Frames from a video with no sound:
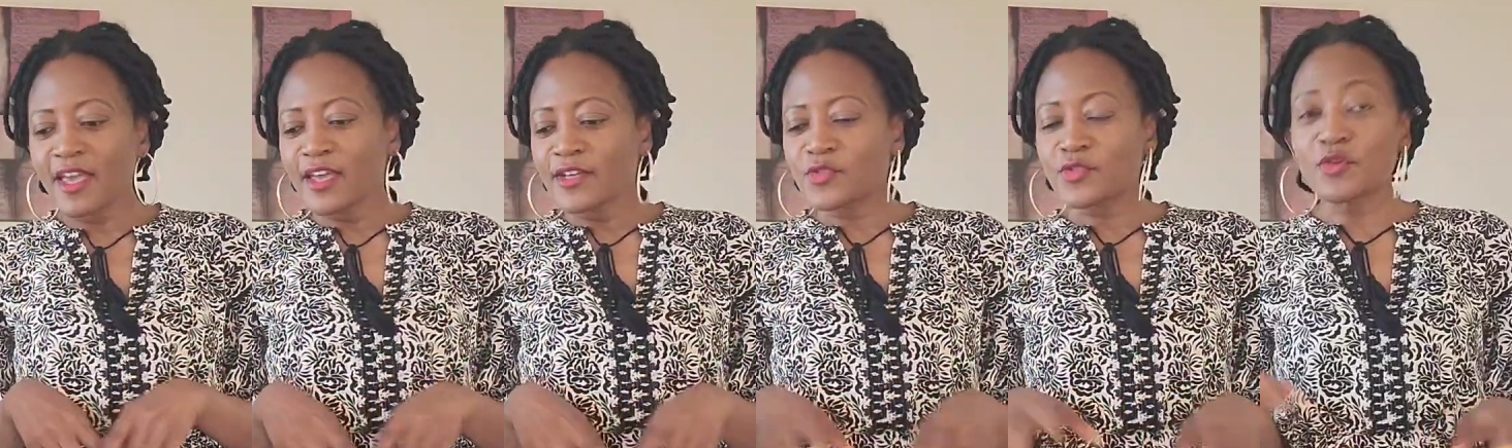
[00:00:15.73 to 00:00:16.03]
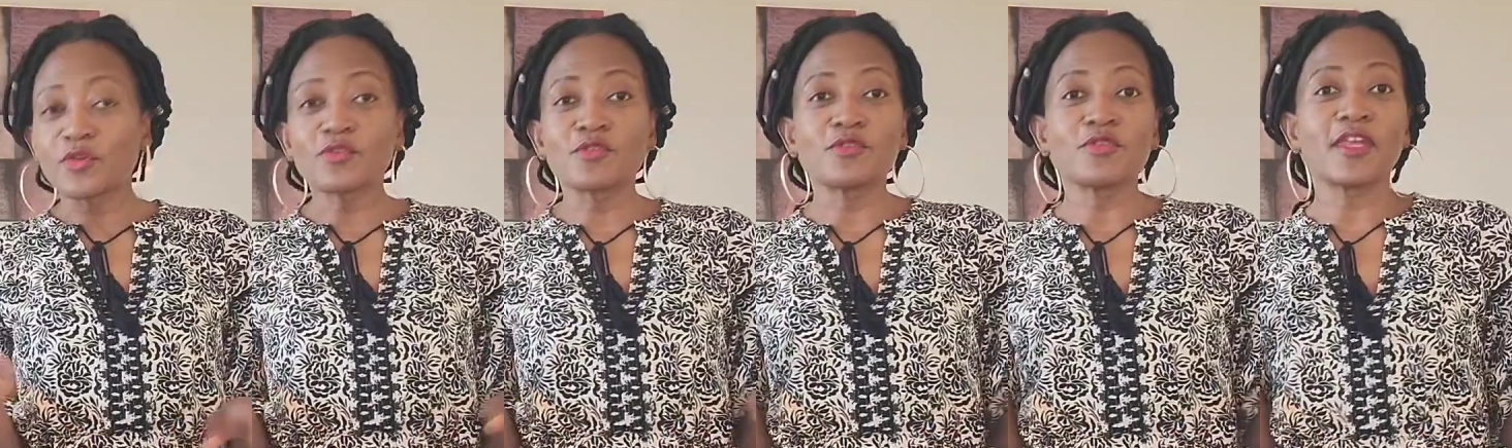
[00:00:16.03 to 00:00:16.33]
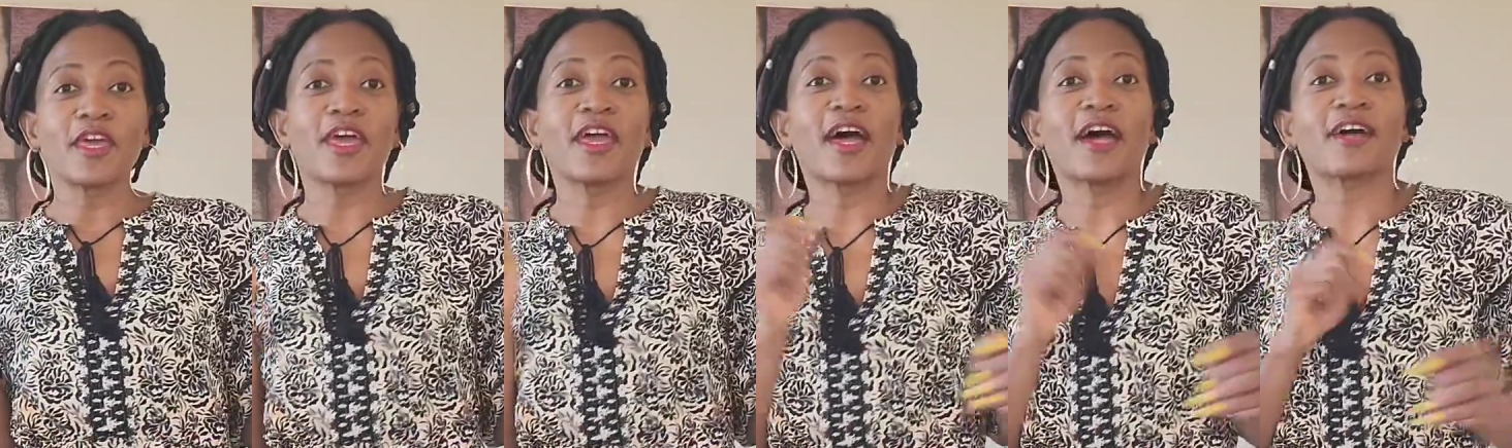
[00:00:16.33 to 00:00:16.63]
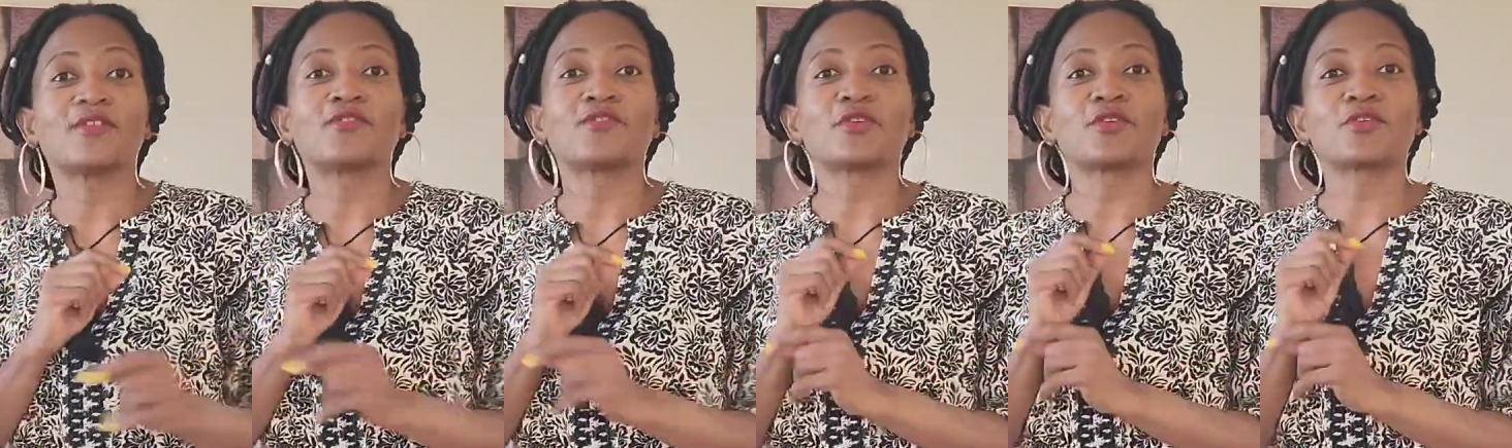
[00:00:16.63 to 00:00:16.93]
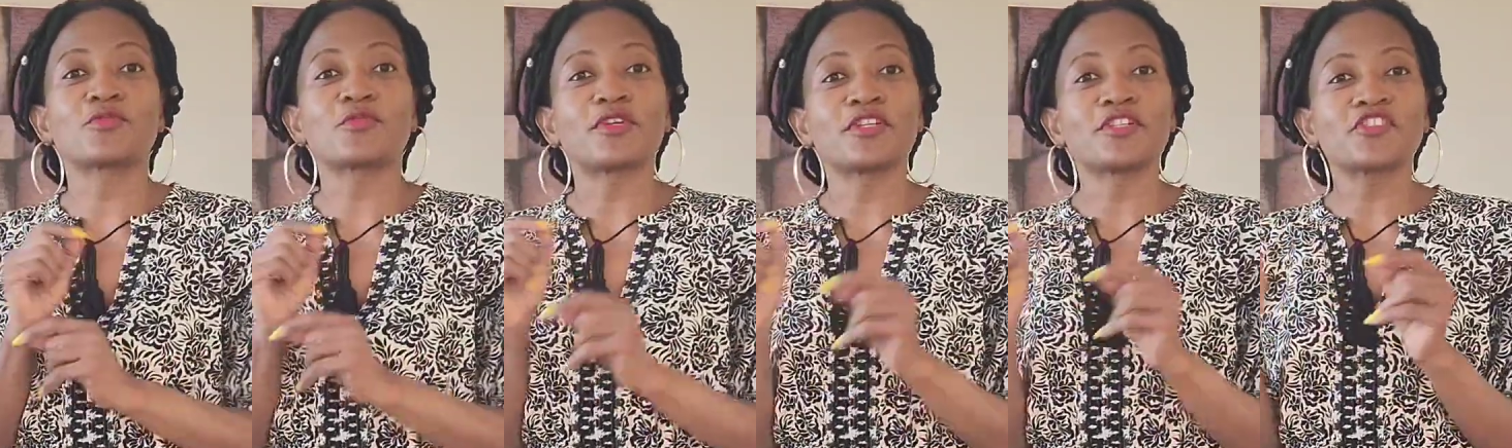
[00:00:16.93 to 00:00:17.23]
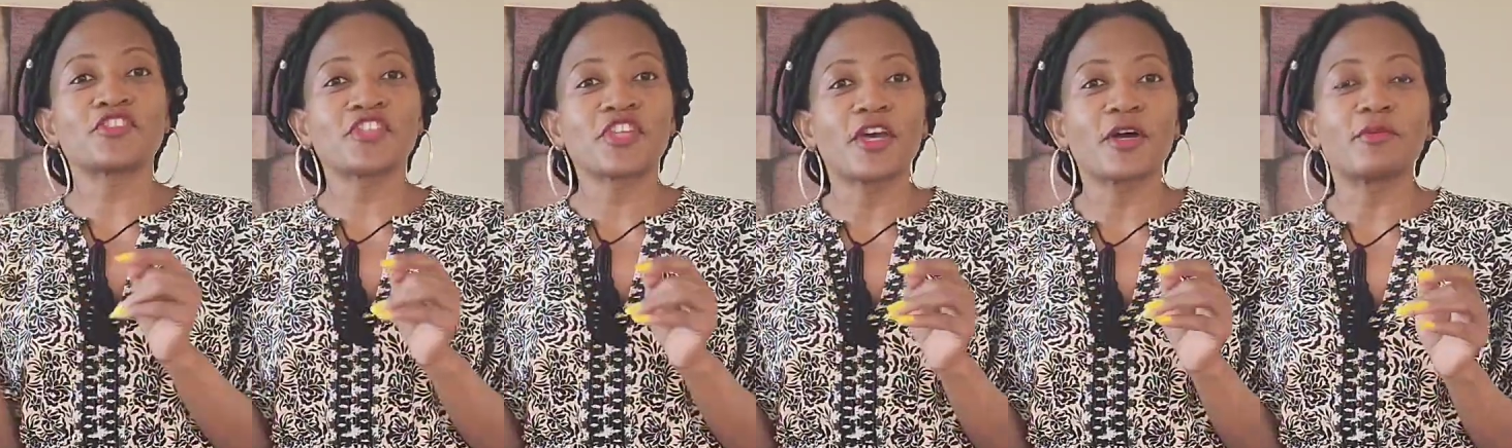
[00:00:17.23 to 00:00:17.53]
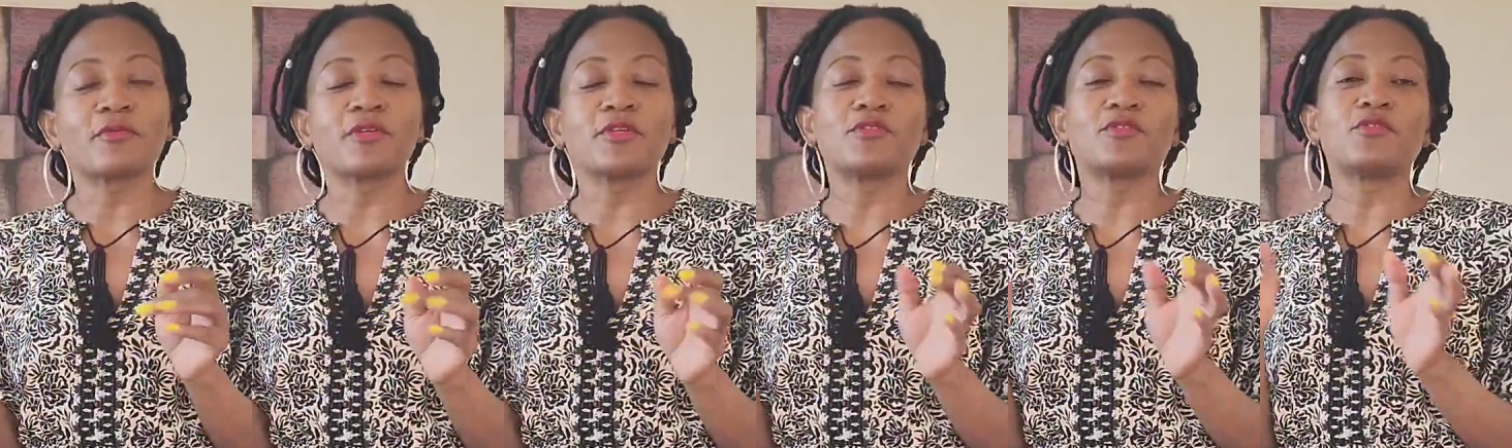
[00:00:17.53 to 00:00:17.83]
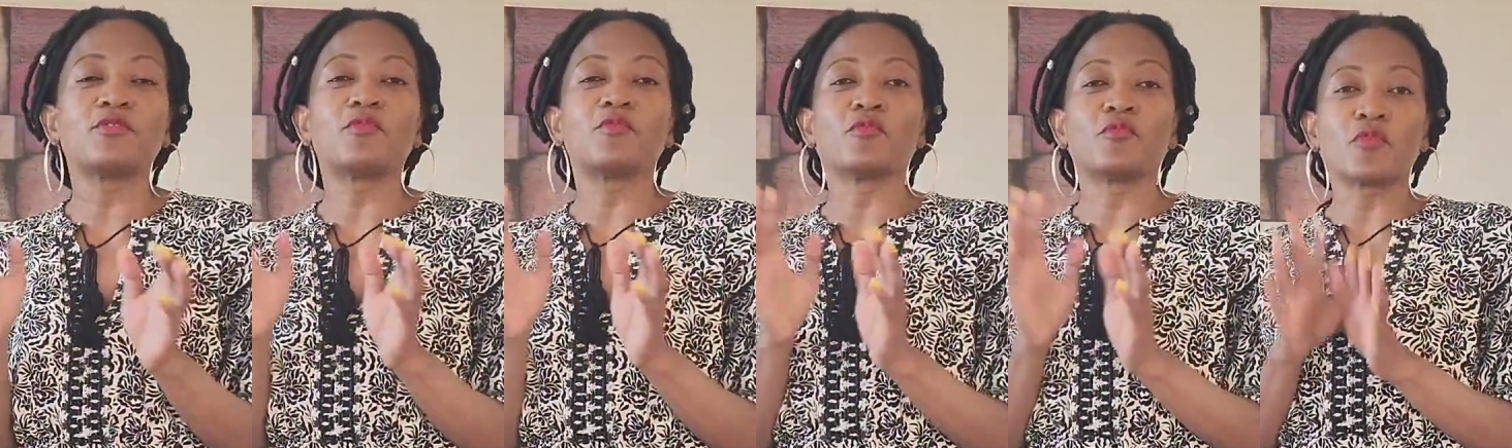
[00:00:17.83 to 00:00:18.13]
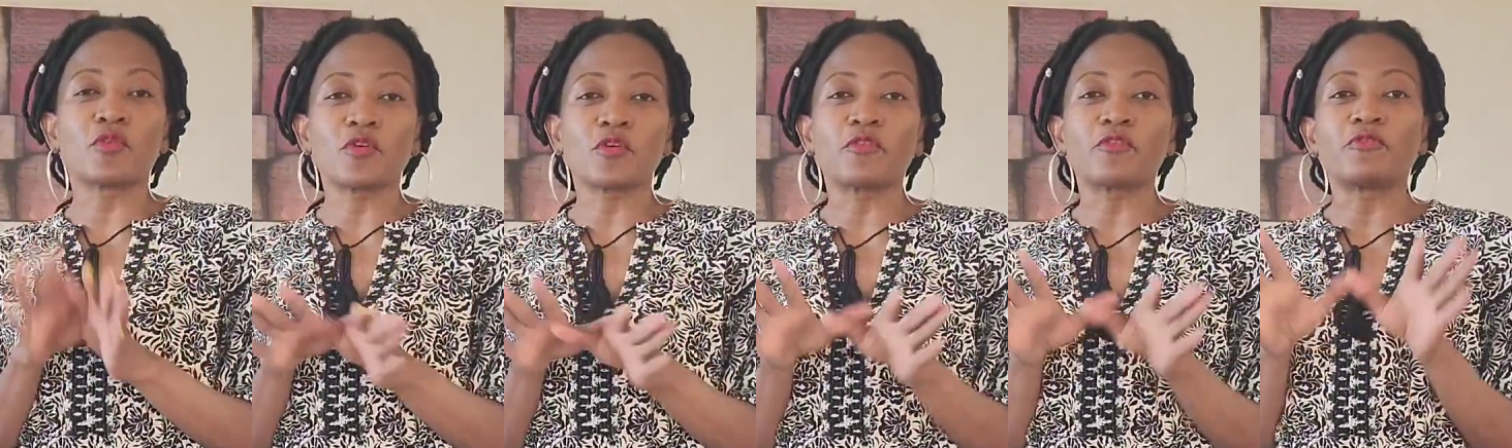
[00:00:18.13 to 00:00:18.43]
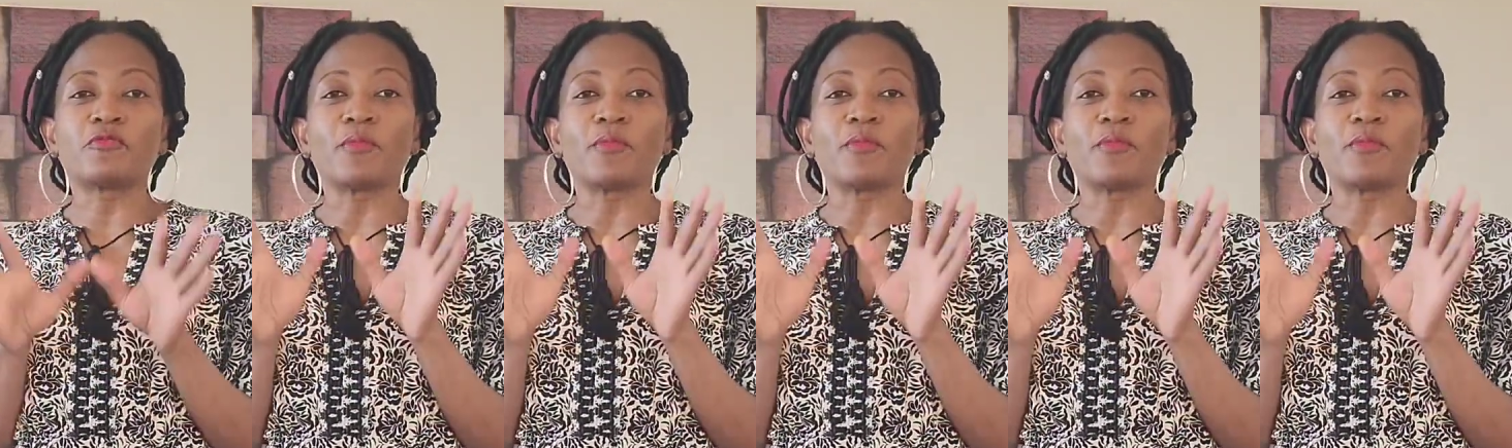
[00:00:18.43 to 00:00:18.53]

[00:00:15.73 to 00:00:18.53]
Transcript: So today I just want to share with you one of